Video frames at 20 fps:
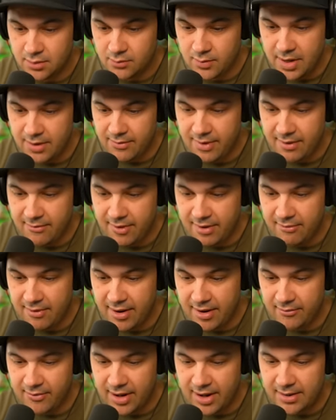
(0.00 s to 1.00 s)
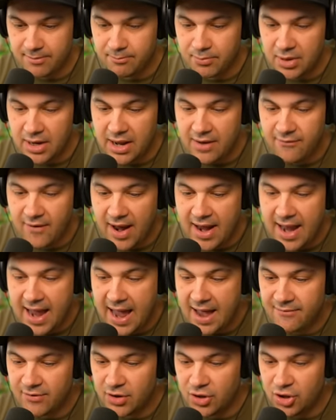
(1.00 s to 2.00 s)
But if I
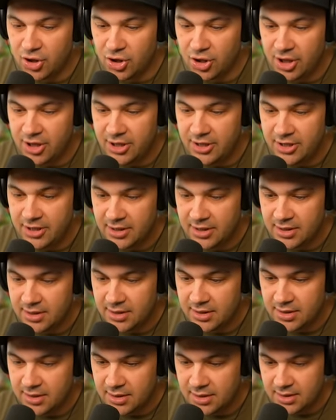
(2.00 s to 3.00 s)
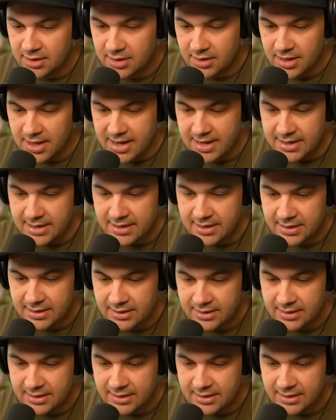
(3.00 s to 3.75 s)
have a good, like...